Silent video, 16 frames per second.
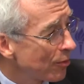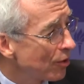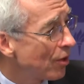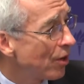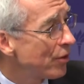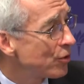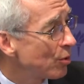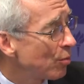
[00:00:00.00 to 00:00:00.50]
the
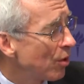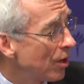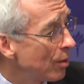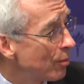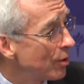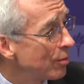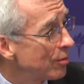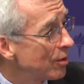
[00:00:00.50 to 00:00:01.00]
larger
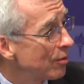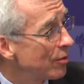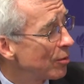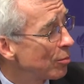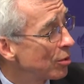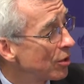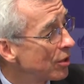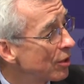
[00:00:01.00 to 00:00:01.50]
problem of the
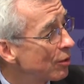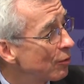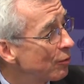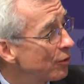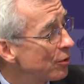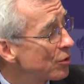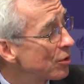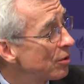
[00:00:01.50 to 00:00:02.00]
political
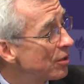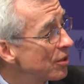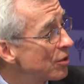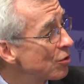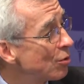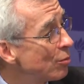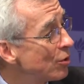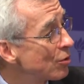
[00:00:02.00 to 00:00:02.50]
future and
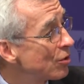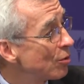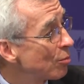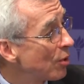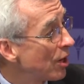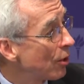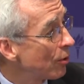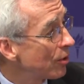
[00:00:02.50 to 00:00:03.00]
distribution of
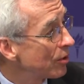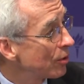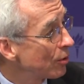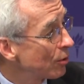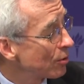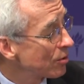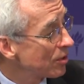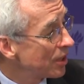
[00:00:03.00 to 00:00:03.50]
power in the
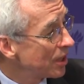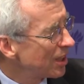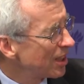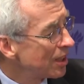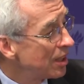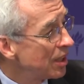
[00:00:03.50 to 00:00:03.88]
whole state.